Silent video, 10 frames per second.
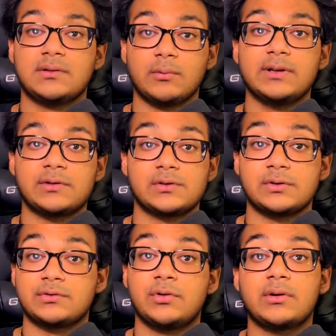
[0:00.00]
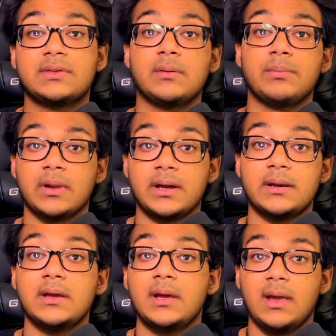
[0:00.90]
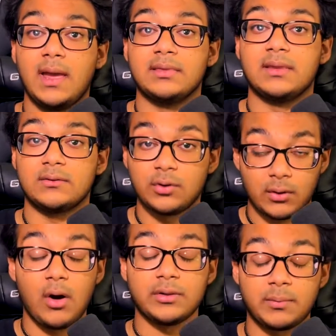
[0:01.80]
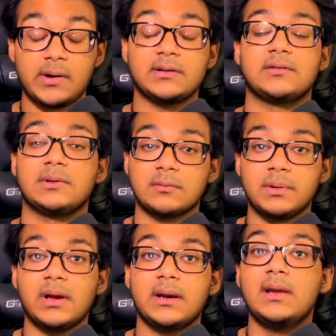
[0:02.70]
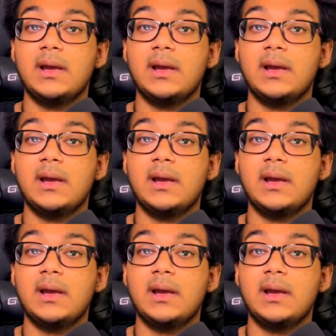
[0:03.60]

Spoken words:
the researchers took their blood and took all the participants' blood